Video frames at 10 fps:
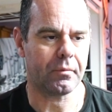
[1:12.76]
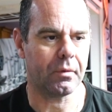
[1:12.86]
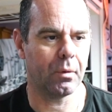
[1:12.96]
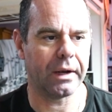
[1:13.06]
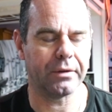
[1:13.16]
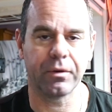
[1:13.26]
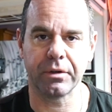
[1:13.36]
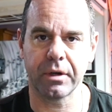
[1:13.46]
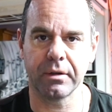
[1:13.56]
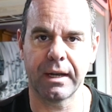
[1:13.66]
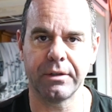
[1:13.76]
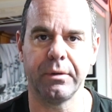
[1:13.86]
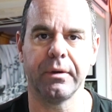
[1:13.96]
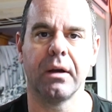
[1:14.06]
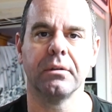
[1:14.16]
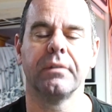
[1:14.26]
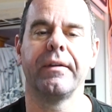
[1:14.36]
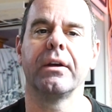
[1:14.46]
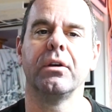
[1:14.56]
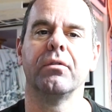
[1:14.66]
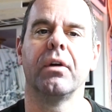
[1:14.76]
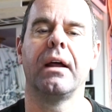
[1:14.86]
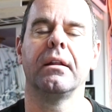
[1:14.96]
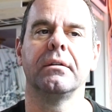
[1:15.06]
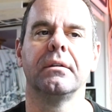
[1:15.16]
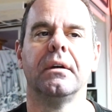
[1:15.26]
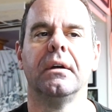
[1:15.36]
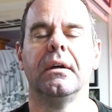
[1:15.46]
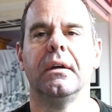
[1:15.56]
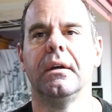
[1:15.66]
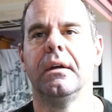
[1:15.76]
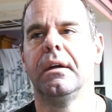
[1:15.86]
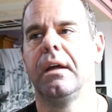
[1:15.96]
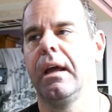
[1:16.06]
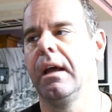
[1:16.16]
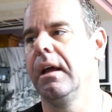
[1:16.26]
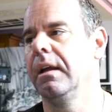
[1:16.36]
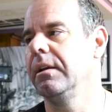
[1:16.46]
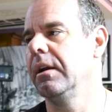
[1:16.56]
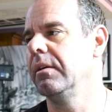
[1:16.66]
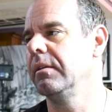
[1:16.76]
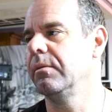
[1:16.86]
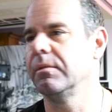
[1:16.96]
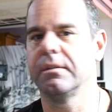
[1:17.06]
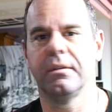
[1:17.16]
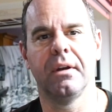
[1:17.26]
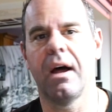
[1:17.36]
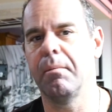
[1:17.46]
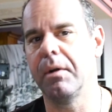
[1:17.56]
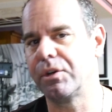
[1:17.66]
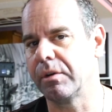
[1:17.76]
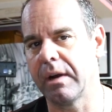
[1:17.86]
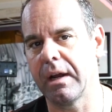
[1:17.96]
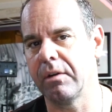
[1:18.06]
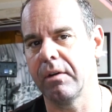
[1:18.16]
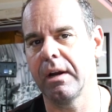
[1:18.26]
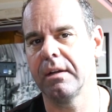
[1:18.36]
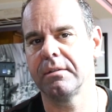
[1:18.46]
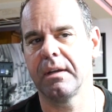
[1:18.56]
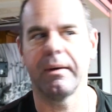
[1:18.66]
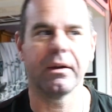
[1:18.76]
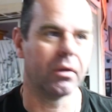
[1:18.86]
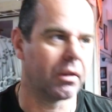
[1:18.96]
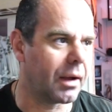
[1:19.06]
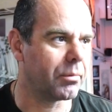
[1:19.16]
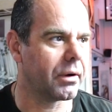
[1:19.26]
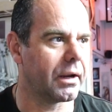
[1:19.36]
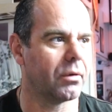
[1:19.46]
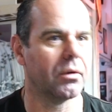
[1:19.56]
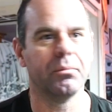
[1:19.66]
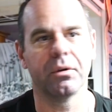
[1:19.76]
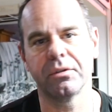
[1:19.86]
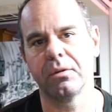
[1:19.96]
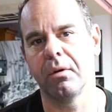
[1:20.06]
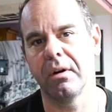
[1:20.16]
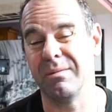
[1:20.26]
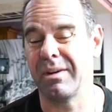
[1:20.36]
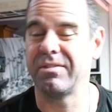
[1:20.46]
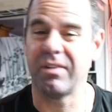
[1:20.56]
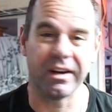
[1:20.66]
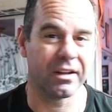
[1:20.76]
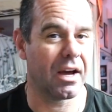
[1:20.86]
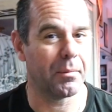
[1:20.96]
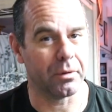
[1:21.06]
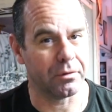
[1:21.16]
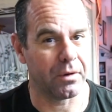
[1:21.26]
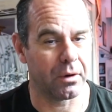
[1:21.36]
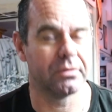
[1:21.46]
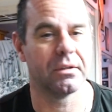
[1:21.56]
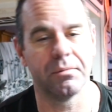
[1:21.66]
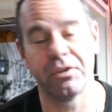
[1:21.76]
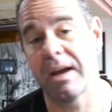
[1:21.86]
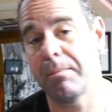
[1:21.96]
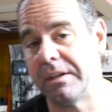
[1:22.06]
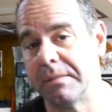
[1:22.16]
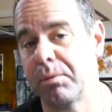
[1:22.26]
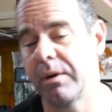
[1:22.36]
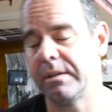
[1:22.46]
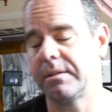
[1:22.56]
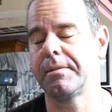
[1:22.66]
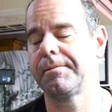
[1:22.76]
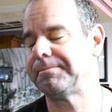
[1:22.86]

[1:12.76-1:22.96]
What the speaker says: When I first started tattooing, I was on Vancouver Island. And, there was not much around, right? So you might go to a library or a bookstore and you might find a couple of photos of some Japanese prints.